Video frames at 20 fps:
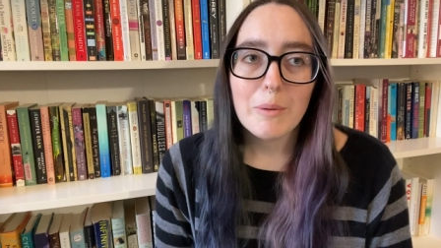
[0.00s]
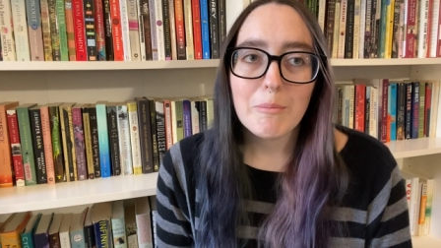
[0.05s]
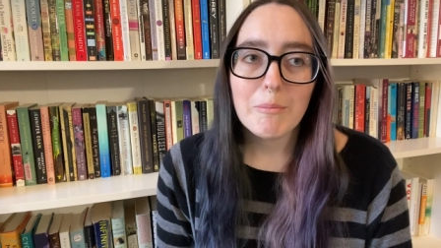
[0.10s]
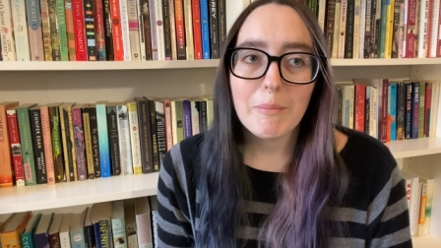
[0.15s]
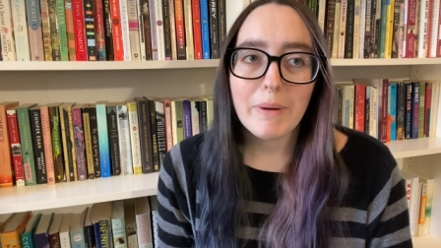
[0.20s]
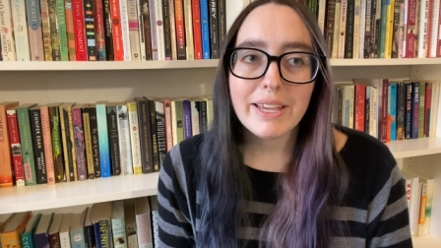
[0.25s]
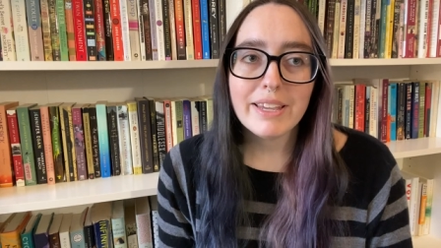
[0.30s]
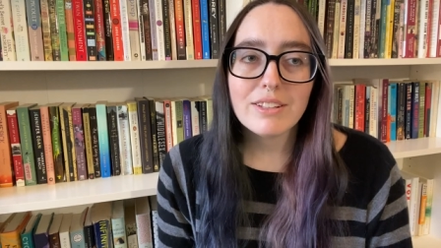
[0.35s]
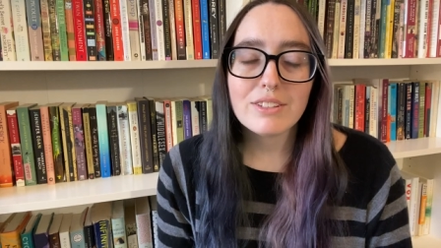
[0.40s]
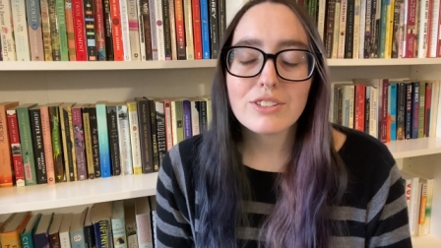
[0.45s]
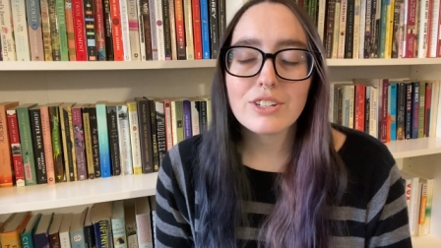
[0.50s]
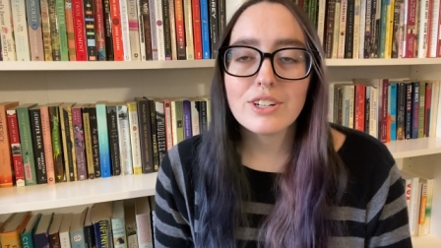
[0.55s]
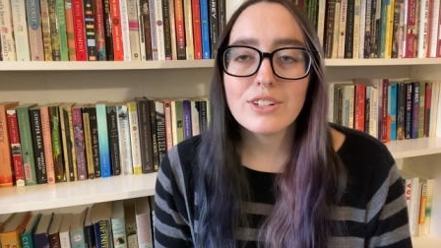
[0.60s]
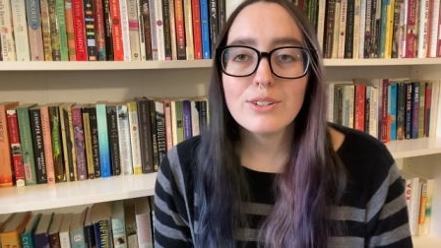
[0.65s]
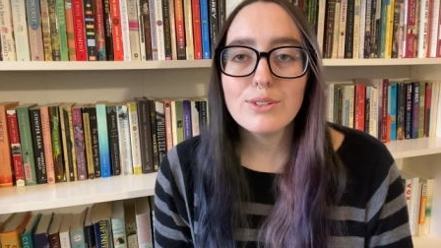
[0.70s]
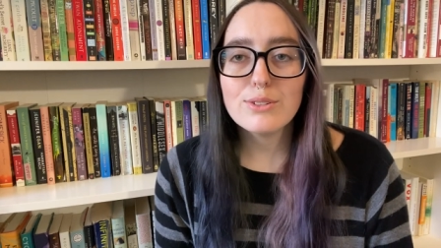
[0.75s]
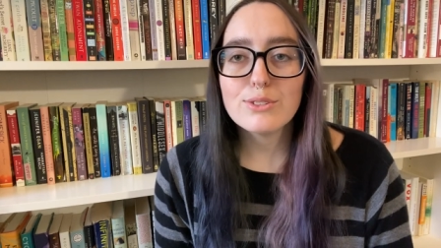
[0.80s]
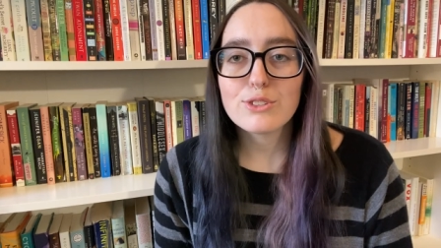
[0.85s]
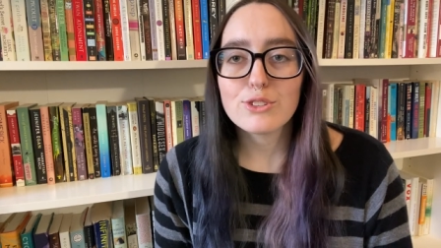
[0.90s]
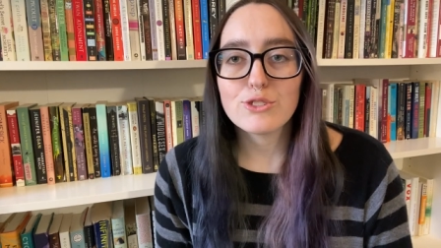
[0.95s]
My
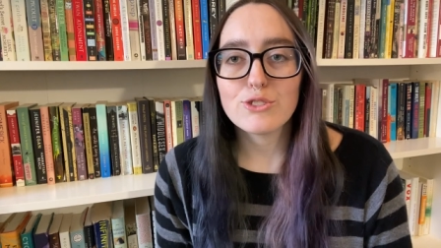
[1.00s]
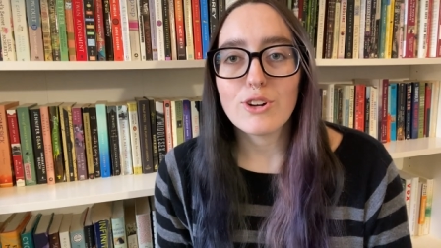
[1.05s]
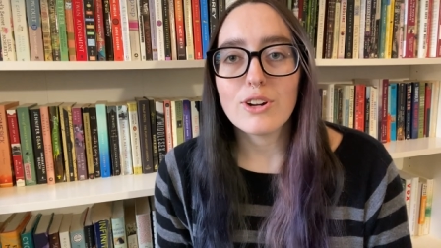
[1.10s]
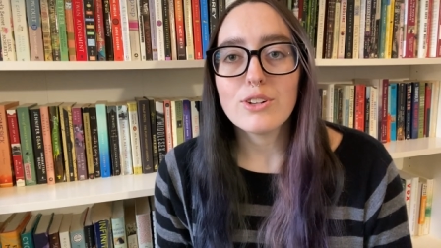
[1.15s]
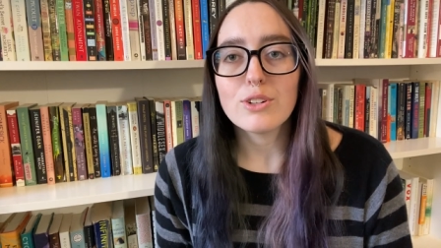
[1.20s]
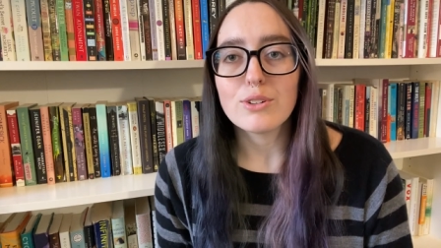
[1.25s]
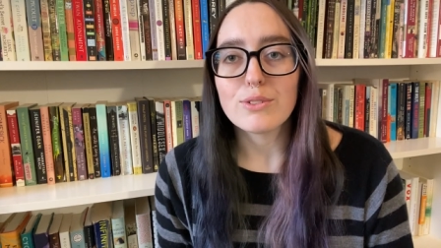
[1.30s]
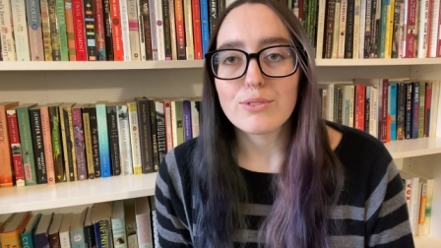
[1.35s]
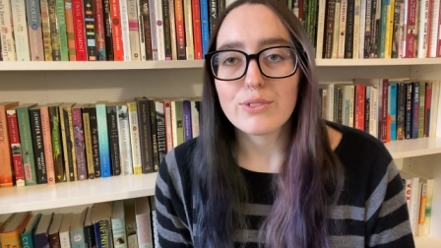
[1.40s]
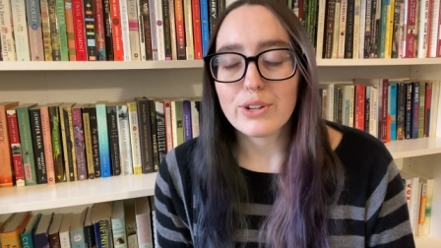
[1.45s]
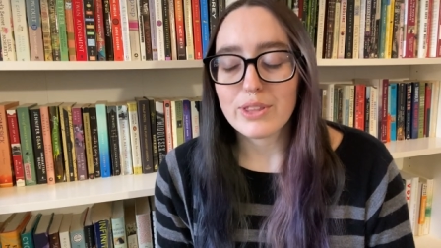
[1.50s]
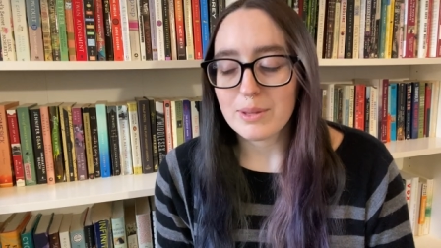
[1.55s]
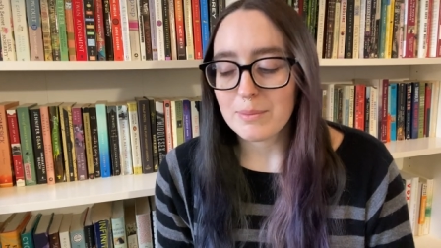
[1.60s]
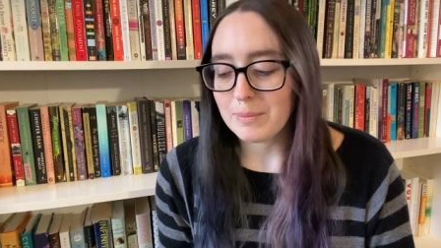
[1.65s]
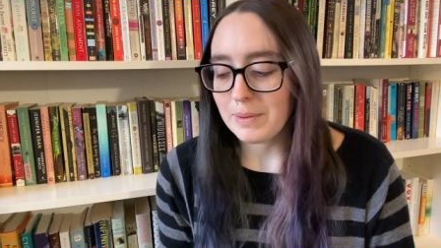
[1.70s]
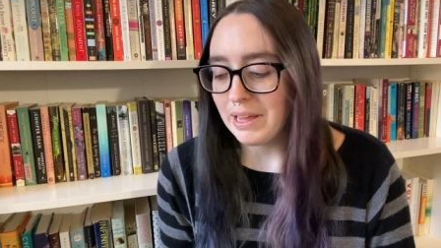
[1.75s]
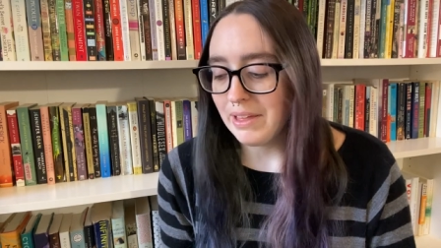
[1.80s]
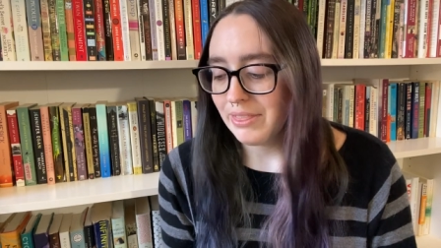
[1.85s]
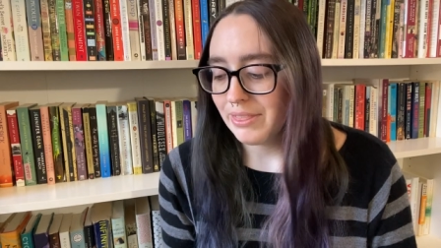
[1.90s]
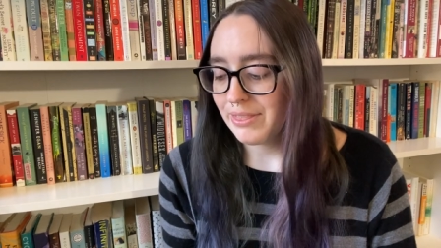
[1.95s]
Eternal Struggle for the
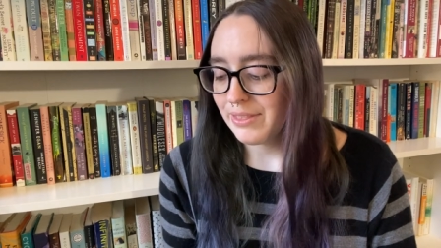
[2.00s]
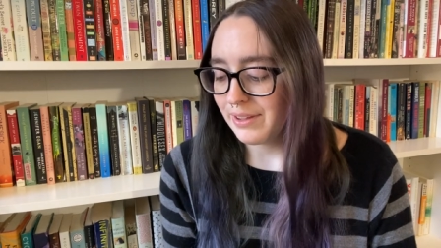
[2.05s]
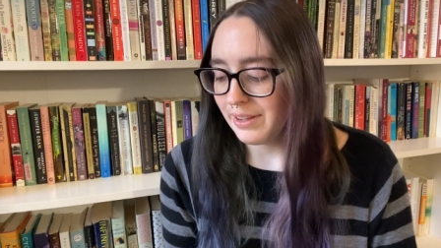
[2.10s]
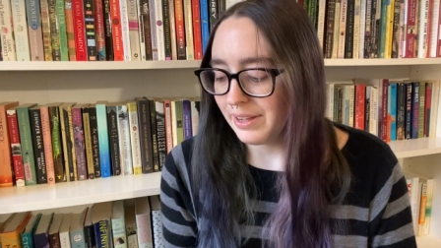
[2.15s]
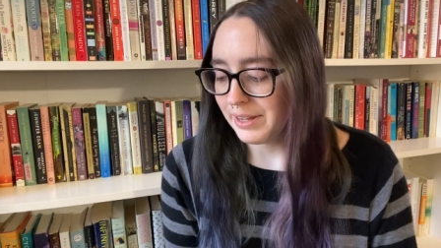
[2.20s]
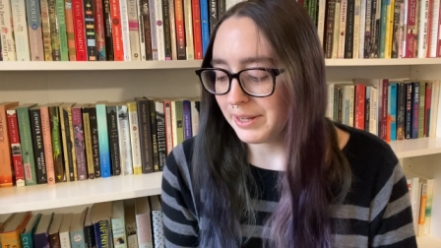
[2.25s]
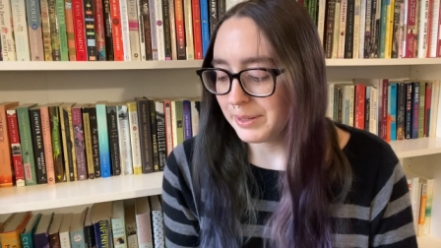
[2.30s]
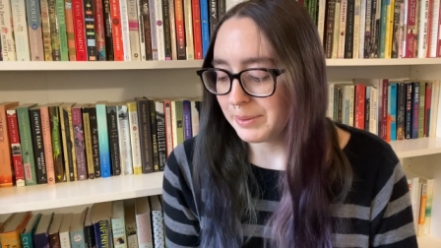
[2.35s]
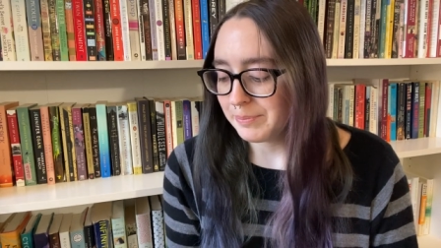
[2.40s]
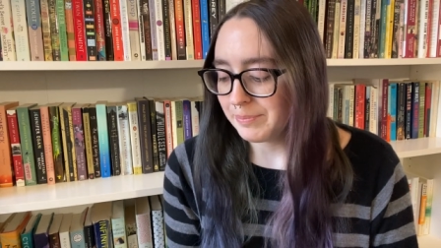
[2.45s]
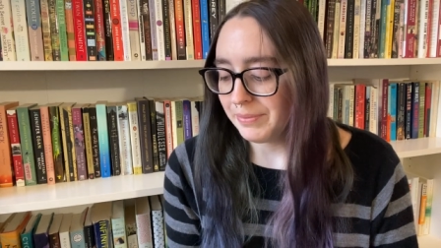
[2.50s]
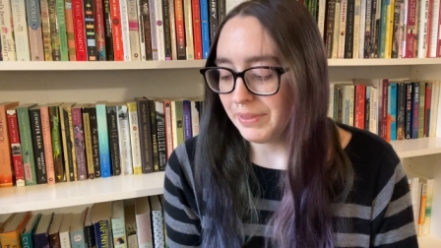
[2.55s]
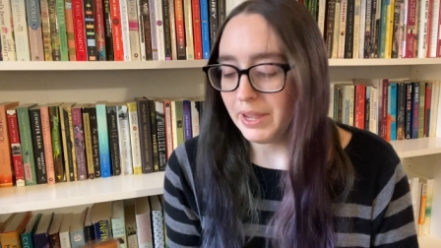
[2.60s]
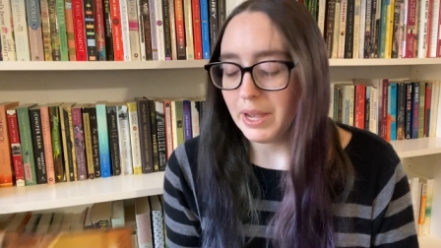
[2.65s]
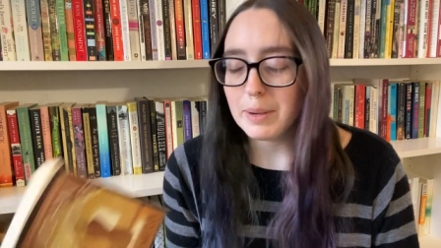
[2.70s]
Month, um,